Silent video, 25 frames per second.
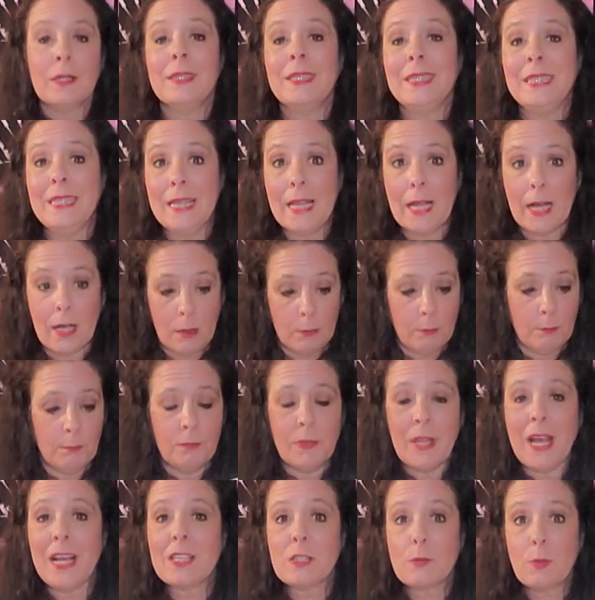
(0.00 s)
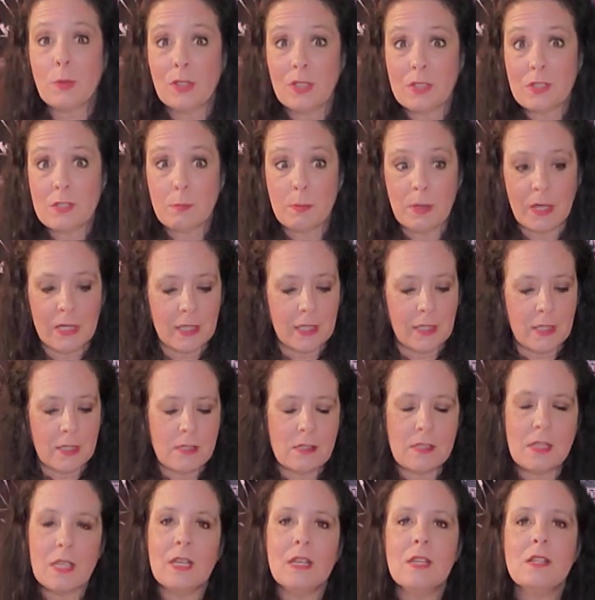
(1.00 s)
Yeah, that's what this bucket
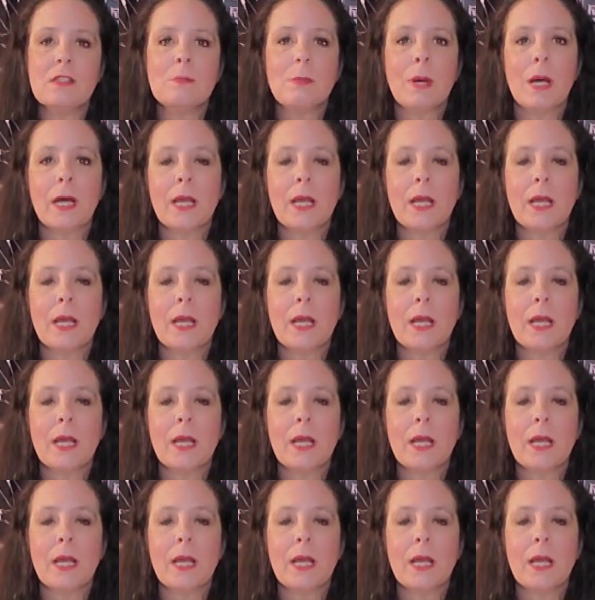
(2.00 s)
is. It is